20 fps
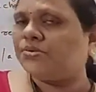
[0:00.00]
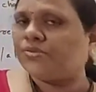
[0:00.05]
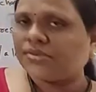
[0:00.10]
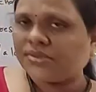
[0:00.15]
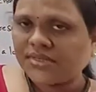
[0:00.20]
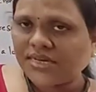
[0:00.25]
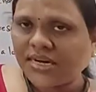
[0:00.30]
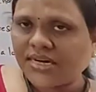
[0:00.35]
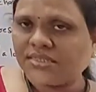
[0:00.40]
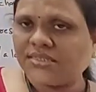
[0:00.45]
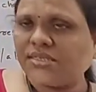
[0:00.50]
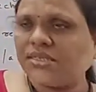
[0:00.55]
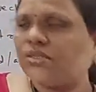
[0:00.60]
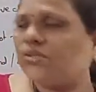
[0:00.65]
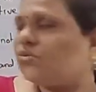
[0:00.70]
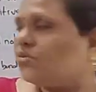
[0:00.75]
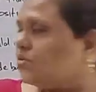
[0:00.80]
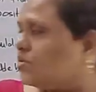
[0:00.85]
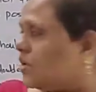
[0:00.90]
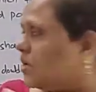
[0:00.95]
charges
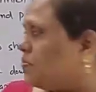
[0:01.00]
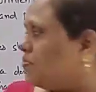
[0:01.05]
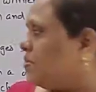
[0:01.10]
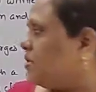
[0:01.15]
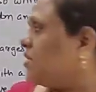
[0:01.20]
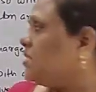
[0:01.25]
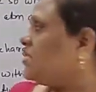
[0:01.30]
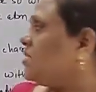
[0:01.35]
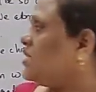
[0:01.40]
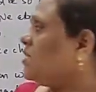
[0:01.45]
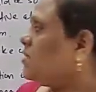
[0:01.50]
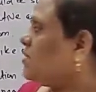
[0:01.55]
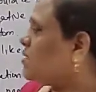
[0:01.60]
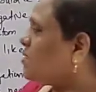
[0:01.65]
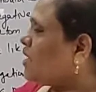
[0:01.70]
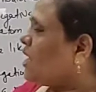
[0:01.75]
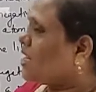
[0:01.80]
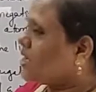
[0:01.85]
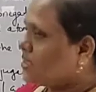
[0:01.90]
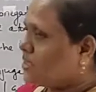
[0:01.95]
should not present on
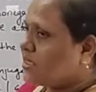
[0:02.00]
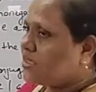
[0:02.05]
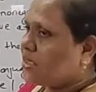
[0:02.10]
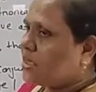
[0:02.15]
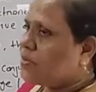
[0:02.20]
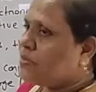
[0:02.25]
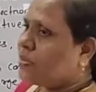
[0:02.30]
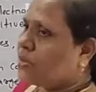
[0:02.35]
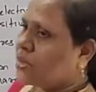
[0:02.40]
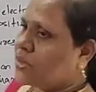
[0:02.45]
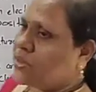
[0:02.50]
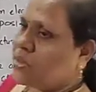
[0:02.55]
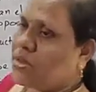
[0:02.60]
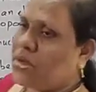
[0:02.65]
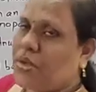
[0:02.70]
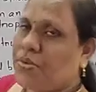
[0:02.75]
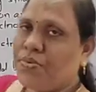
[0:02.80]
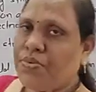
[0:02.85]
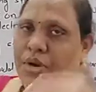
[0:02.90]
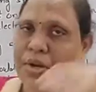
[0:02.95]
adjacent position.
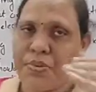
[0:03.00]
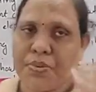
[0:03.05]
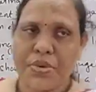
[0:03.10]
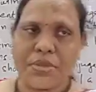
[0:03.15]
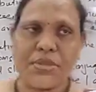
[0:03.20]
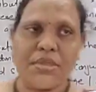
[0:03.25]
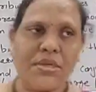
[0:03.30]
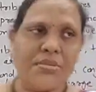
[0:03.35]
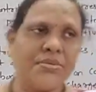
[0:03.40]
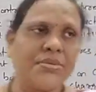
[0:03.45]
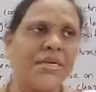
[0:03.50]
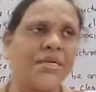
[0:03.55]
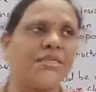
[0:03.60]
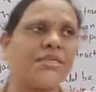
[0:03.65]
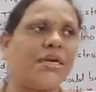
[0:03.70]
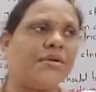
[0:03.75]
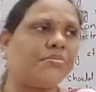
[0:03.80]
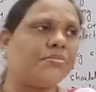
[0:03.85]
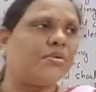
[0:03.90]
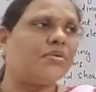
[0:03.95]
If one positive charge,
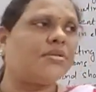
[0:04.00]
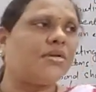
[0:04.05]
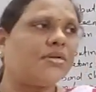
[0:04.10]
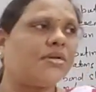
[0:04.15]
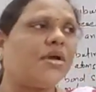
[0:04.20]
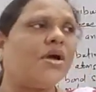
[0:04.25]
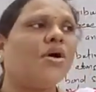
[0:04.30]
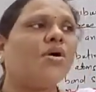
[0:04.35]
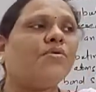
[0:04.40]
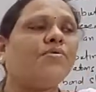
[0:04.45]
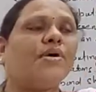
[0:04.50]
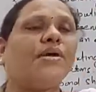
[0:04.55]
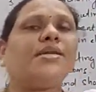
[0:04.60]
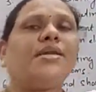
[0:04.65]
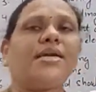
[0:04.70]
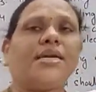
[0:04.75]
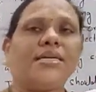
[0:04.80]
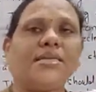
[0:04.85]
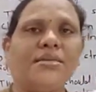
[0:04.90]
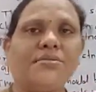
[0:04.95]
after that one
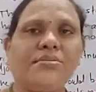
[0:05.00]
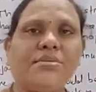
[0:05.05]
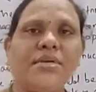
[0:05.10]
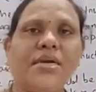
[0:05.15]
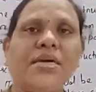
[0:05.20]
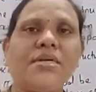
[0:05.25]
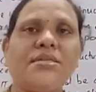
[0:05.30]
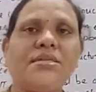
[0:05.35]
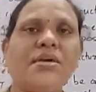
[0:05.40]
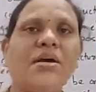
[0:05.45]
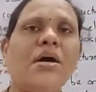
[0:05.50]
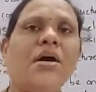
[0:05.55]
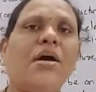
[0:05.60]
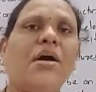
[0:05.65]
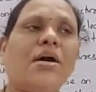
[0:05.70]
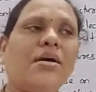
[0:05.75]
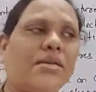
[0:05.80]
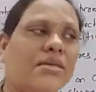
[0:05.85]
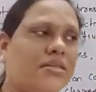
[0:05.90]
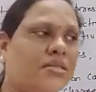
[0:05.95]
negative charge,
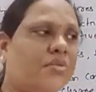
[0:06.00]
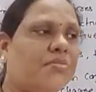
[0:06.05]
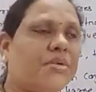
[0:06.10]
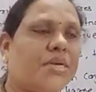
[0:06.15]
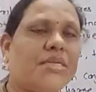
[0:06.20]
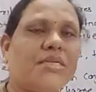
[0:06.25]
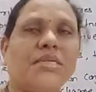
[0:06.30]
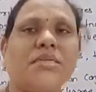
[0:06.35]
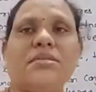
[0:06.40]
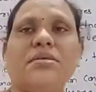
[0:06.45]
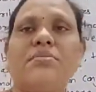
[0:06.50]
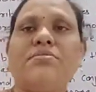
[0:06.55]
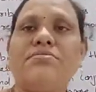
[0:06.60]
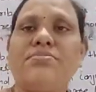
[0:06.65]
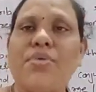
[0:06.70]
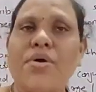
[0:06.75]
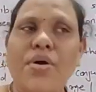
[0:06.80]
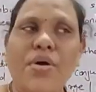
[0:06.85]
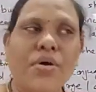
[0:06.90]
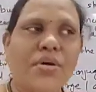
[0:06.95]
or in some cases some
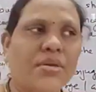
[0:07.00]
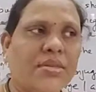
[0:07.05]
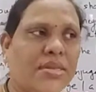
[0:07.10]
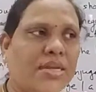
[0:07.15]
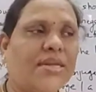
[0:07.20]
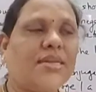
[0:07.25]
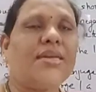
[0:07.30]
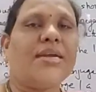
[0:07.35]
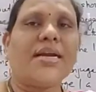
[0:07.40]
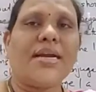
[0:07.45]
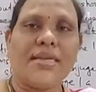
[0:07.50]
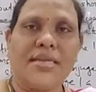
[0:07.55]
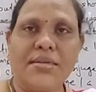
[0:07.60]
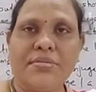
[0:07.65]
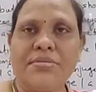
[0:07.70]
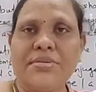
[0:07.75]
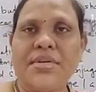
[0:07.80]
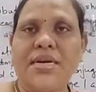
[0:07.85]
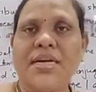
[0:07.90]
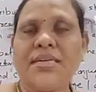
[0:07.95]
bond, then negative
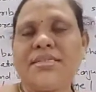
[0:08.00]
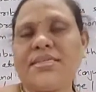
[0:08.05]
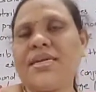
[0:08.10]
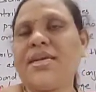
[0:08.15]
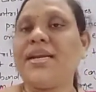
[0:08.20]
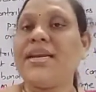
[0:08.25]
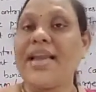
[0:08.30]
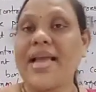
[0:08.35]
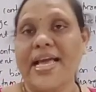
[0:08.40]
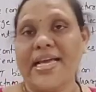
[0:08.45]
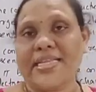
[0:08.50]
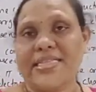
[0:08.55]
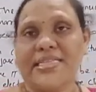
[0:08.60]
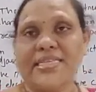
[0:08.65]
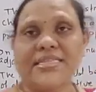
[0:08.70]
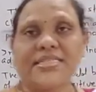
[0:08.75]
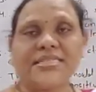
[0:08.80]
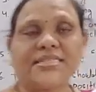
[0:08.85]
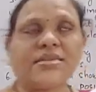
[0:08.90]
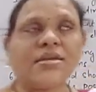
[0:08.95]
charge, like
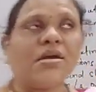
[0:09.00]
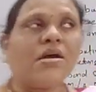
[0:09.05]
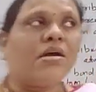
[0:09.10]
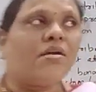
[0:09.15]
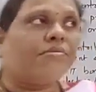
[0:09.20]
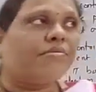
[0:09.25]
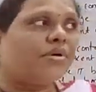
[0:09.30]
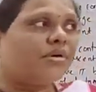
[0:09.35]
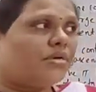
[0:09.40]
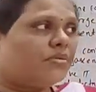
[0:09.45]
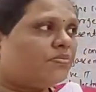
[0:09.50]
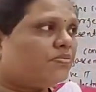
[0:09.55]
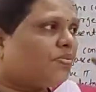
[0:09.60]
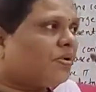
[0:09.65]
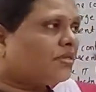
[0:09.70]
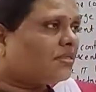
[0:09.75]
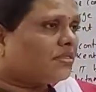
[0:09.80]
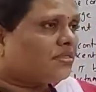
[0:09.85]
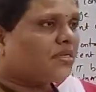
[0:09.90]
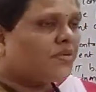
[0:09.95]
this. But if
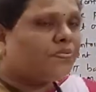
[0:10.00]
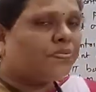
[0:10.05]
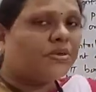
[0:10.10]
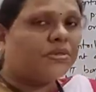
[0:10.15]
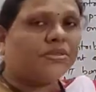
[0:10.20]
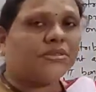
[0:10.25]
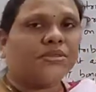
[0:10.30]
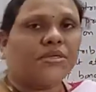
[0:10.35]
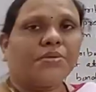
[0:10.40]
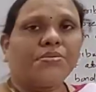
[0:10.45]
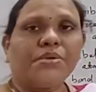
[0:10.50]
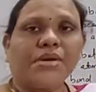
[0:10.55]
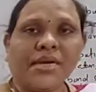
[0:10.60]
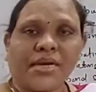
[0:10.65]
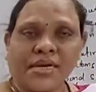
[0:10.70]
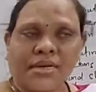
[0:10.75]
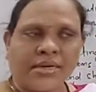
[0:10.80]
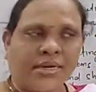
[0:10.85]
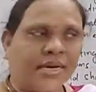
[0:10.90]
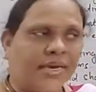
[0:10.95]
positive,
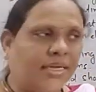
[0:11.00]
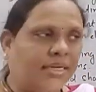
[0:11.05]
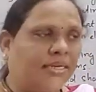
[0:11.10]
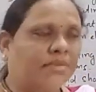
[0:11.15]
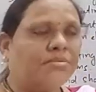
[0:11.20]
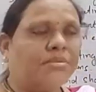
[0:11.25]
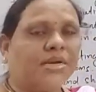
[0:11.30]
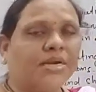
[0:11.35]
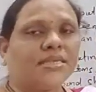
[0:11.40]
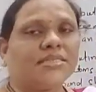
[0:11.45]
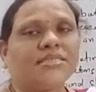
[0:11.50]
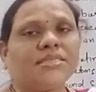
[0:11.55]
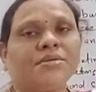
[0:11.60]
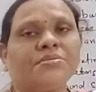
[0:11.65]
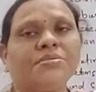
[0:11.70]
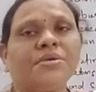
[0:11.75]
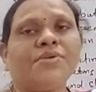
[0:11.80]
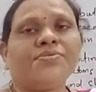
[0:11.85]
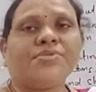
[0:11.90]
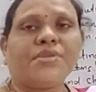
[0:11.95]

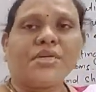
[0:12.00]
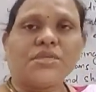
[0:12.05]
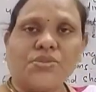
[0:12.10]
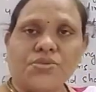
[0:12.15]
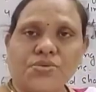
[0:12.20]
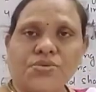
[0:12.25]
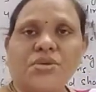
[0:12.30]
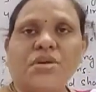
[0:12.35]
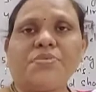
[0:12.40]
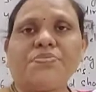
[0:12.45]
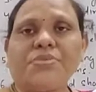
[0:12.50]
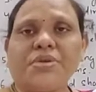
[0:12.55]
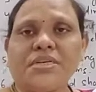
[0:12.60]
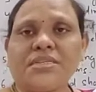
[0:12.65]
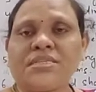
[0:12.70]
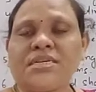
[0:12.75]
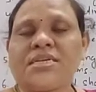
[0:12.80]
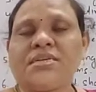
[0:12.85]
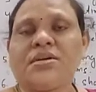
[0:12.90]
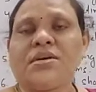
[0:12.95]
negative, that should not
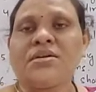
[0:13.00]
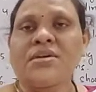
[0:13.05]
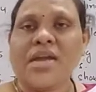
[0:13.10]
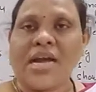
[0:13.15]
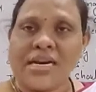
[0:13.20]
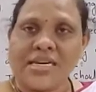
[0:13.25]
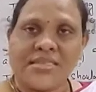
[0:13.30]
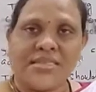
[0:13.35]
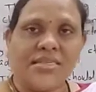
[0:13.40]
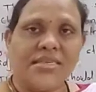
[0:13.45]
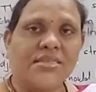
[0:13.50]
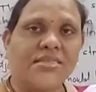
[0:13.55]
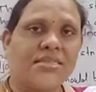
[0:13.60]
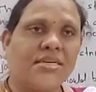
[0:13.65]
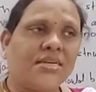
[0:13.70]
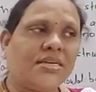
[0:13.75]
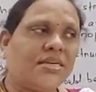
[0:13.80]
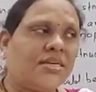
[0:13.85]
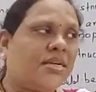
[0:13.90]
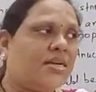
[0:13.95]
present on
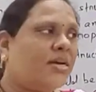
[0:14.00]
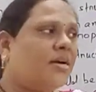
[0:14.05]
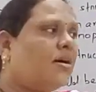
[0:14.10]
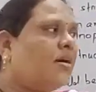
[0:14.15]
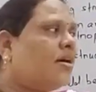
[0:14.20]
adjacent